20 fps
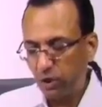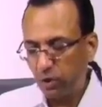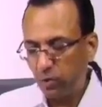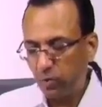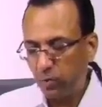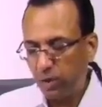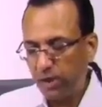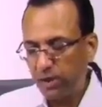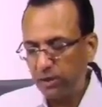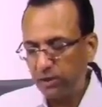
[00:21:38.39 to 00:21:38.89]

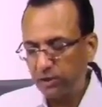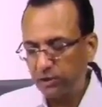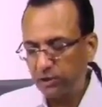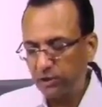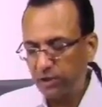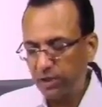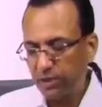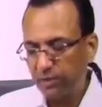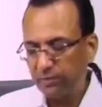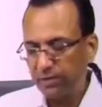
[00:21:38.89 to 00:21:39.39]
Why this
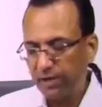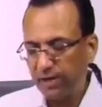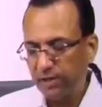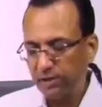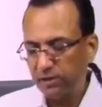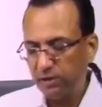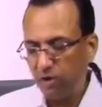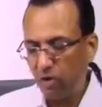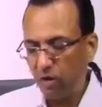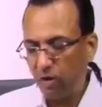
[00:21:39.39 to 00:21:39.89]
nerve
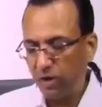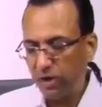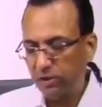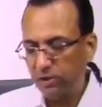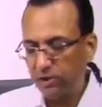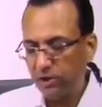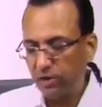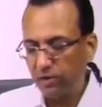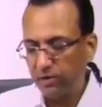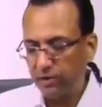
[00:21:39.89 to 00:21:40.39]
has
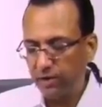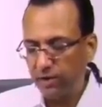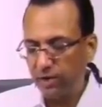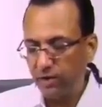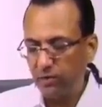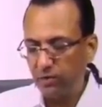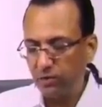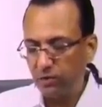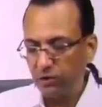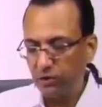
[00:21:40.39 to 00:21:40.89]
longest intracranial
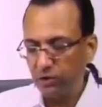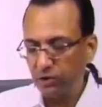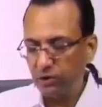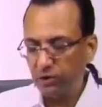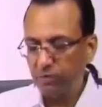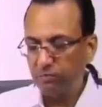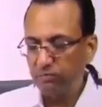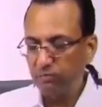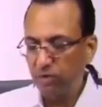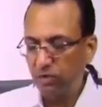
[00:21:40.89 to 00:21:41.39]

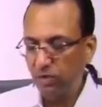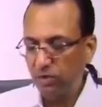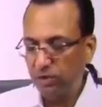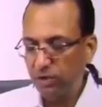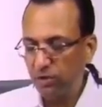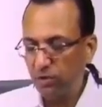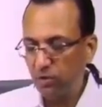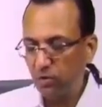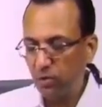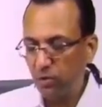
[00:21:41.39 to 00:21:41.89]
course? Because I
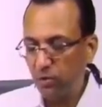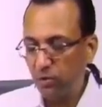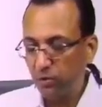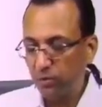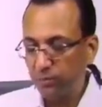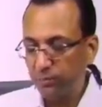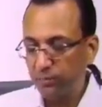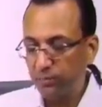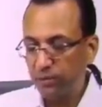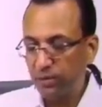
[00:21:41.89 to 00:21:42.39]
told
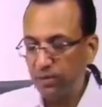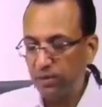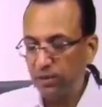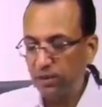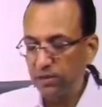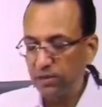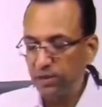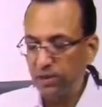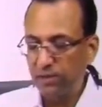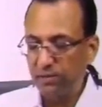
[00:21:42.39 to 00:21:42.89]
you
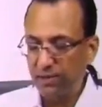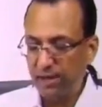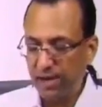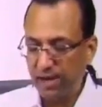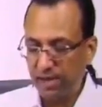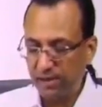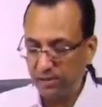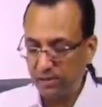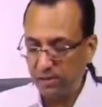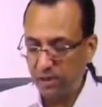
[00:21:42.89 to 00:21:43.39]
this nerve
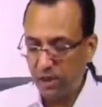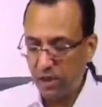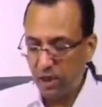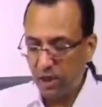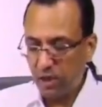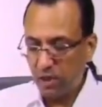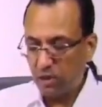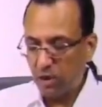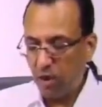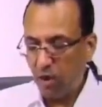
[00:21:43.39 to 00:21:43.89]
has
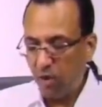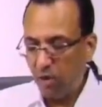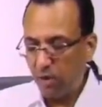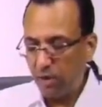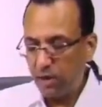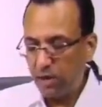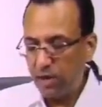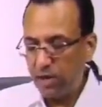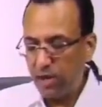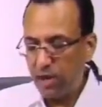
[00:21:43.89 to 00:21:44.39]
the
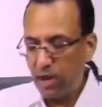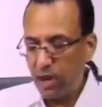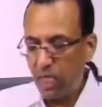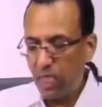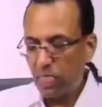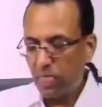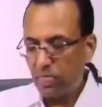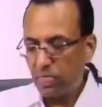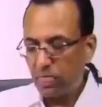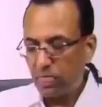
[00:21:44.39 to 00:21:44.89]
only
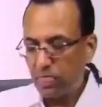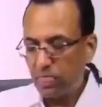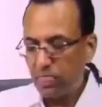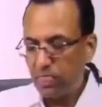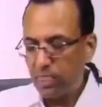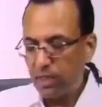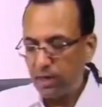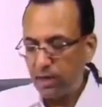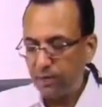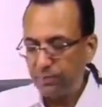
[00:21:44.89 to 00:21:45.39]

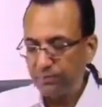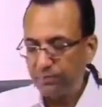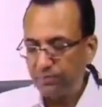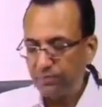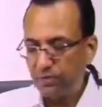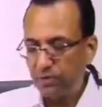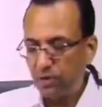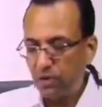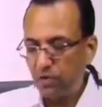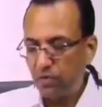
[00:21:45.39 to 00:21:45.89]

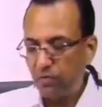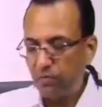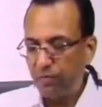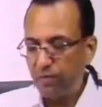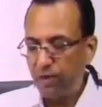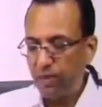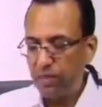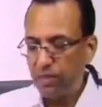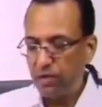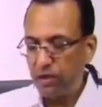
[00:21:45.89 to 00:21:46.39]
nerve
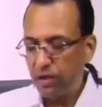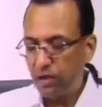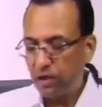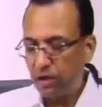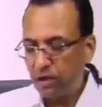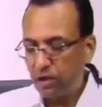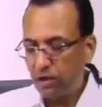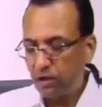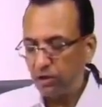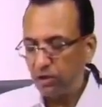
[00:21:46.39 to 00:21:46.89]
with the
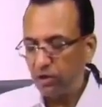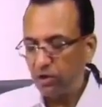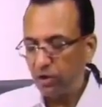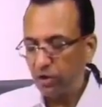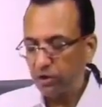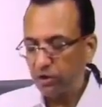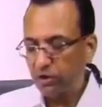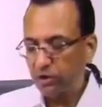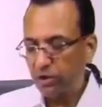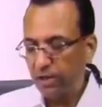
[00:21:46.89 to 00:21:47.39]

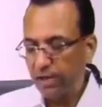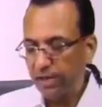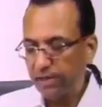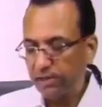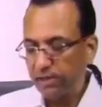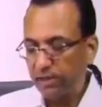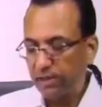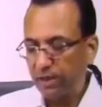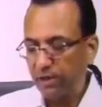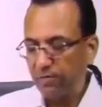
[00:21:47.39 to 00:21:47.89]
dorsal
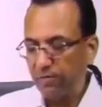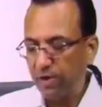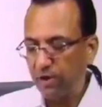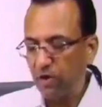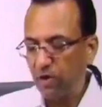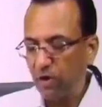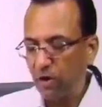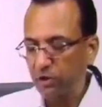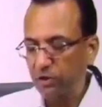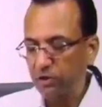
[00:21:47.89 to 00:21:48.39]
exit. It went
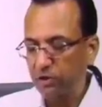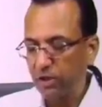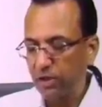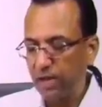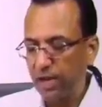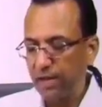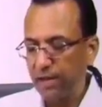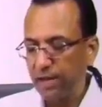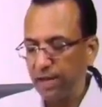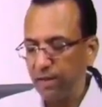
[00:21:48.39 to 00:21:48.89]
dorsal
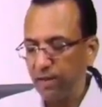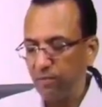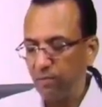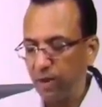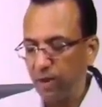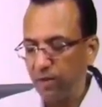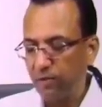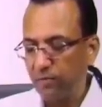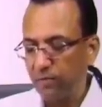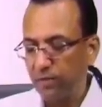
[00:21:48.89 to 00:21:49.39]
and came
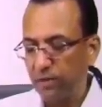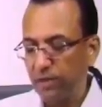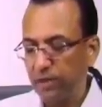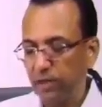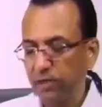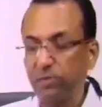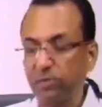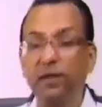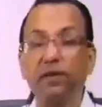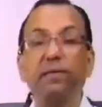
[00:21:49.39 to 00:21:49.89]
ventral. That
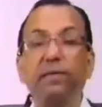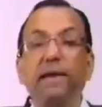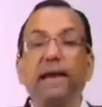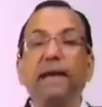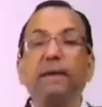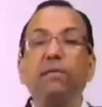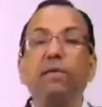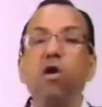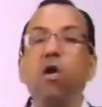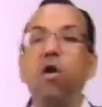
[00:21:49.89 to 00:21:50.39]
is why it
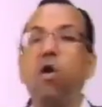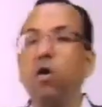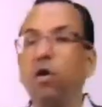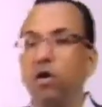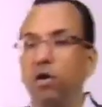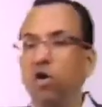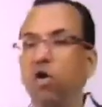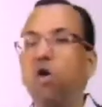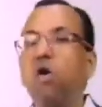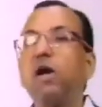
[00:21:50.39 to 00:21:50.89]
became
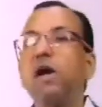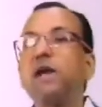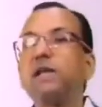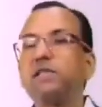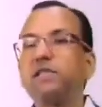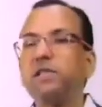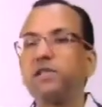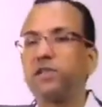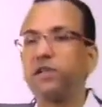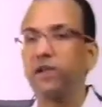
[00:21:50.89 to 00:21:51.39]
long. Longest
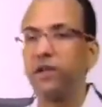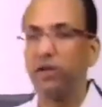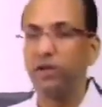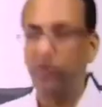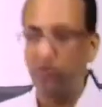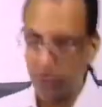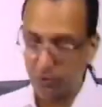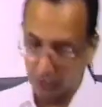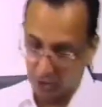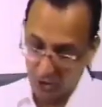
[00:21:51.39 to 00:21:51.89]
intracranial
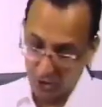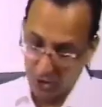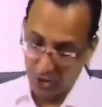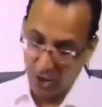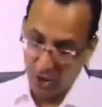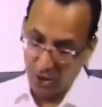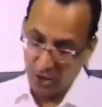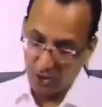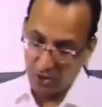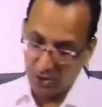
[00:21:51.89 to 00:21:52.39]
course.
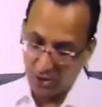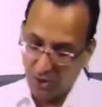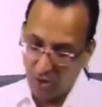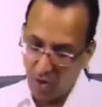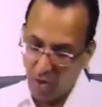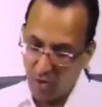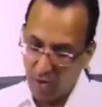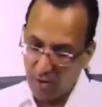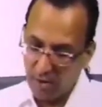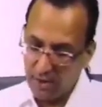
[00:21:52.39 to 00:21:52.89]
So this is the
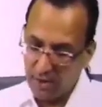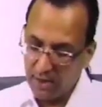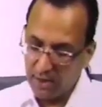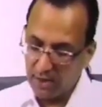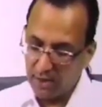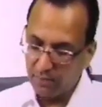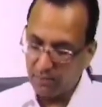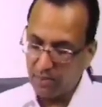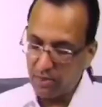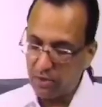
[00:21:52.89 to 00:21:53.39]
only
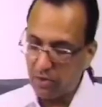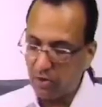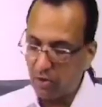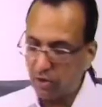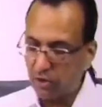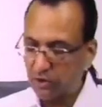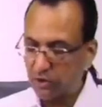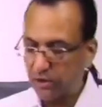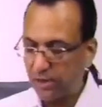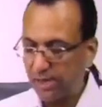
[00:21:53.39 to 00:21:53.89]
nerve with
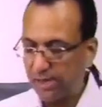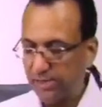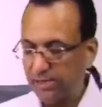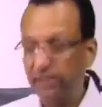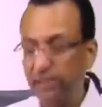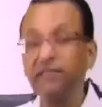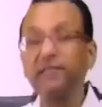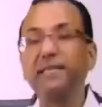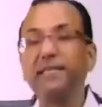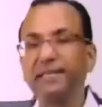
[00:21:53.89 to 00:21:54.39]
dorsal
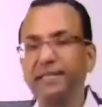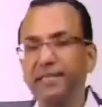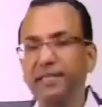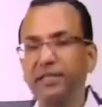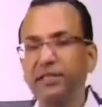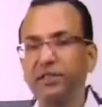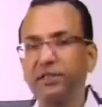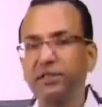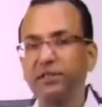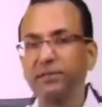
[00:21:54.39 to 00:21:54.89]
exit.
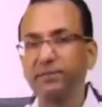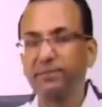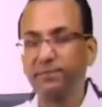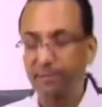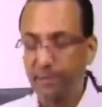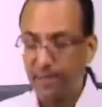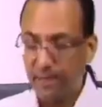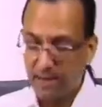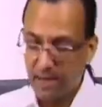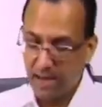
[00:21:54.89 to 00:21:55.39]
Yes.
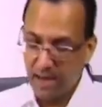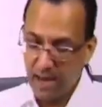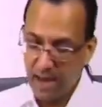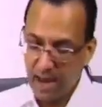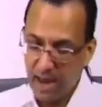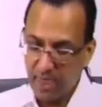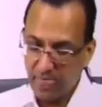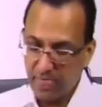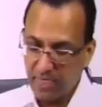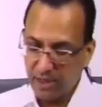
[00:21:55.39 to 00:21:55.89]

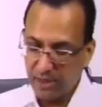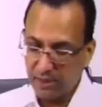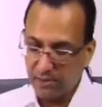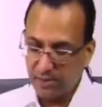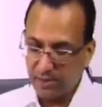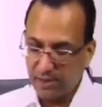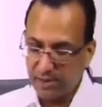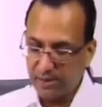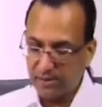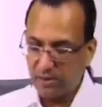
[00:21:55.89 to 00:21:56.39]
And that is
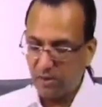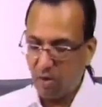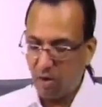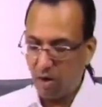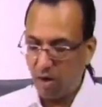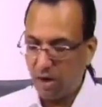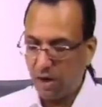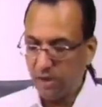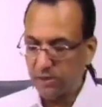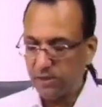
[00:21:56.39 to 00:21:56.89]
why it has
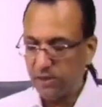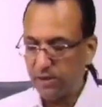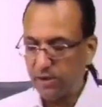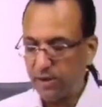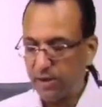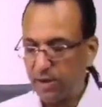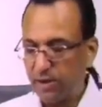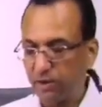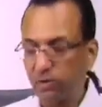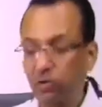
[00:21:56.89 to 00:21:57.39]
longest
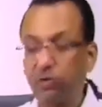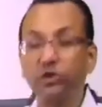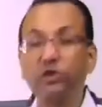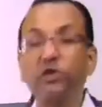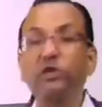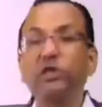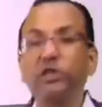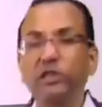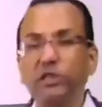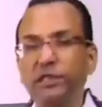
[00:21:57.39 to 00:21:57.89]
intracranial
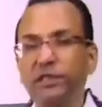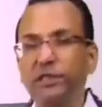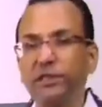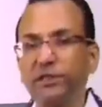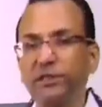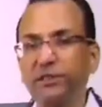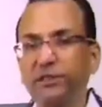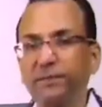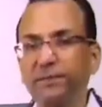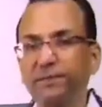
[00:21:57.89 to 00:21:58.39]
course.
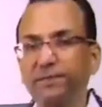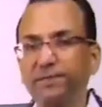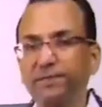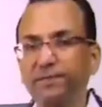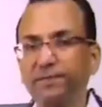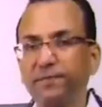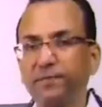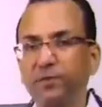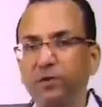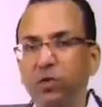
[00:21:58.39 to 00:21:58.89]
Yes.
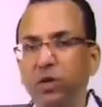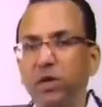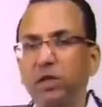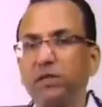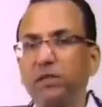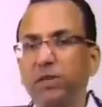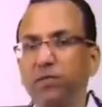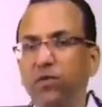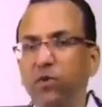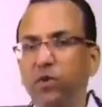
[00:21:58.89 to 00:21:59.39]
What is
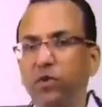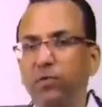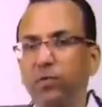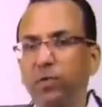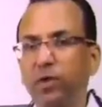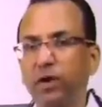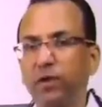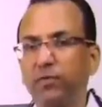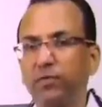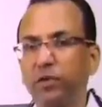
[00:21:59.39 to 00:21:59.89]
the fourth
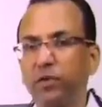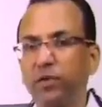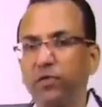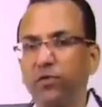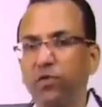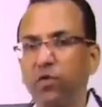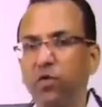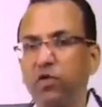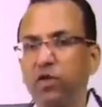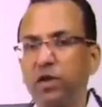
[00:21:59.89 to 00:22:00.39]
point for the
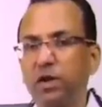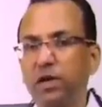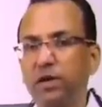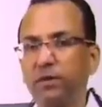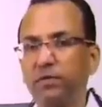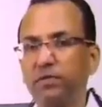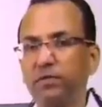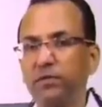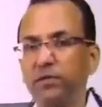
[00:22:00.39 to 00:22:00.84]
fourth nerve?